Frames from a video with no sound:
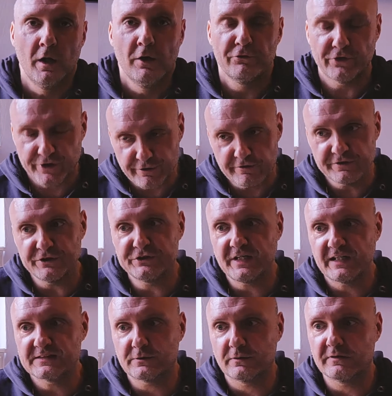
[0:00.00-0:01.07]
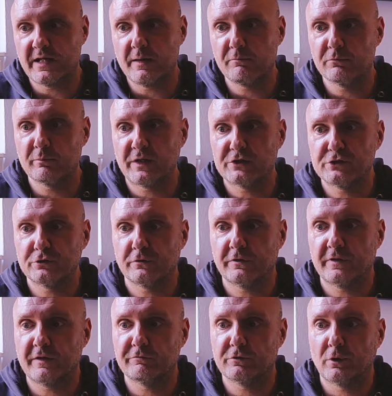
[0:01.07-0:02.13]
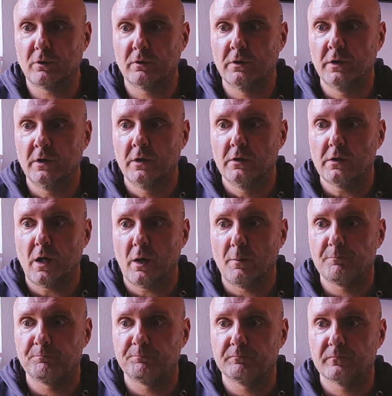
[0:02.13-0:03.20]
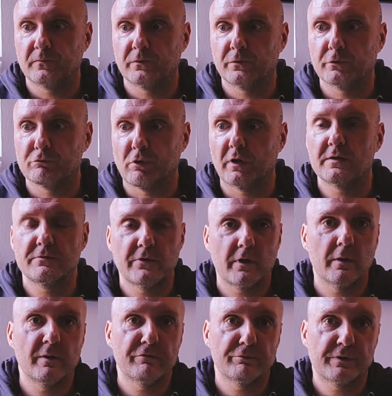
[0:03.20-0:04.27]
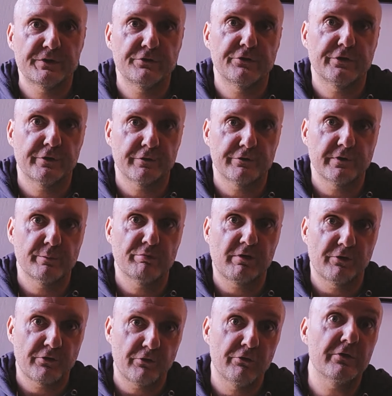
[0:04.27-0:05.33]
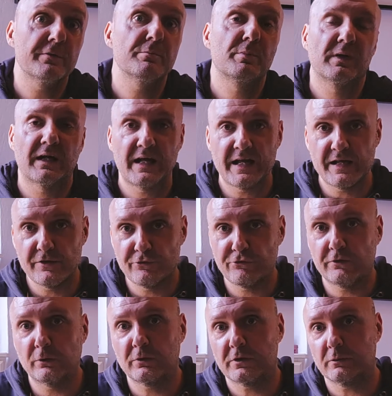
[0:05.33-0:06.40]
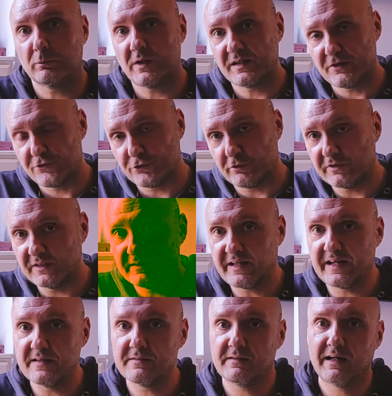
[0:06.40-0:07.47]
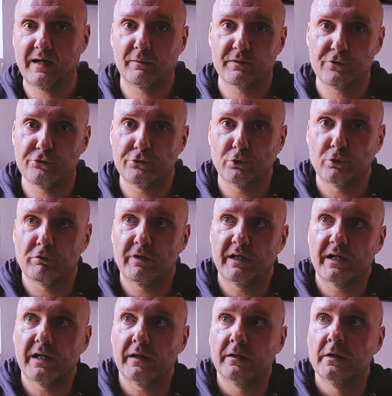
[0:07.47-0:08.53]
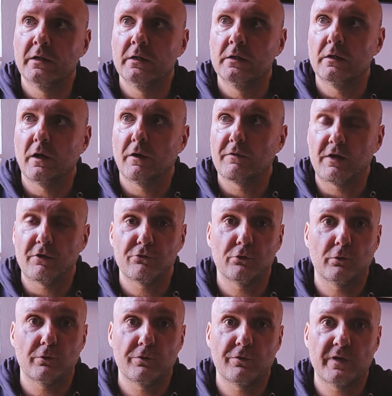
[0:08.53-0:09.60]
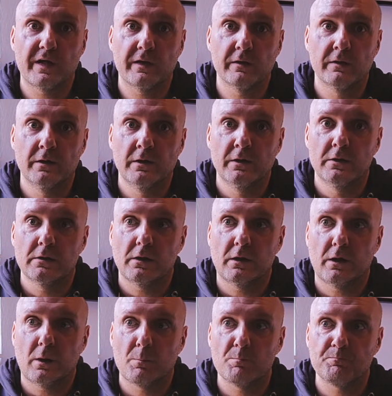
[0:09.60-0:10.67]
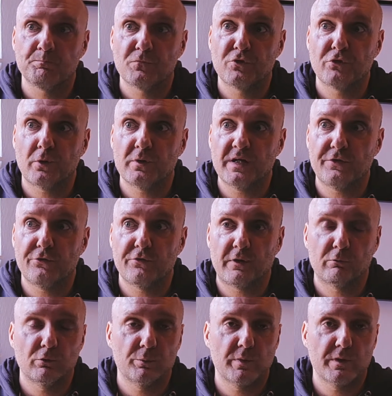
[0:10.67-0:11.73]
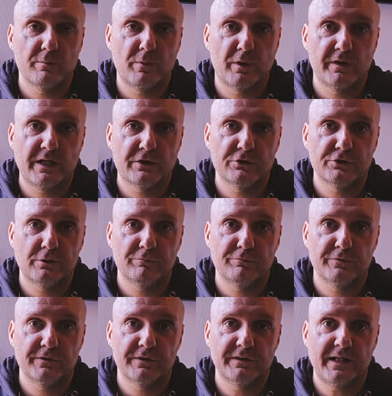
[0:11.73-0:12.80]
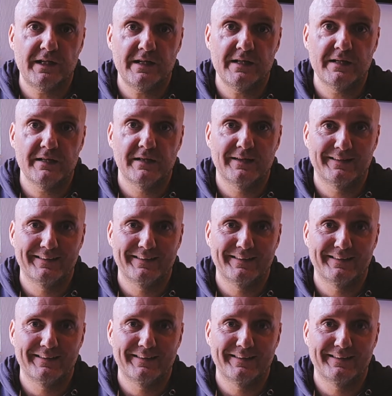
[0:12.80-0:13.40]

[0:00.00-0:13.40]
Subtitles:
security checks on them, make sure that they've got the right information security processes in place, look at where they're storing the data, how they're storing it, that sort of thing. So yes, that will be my next job for the day.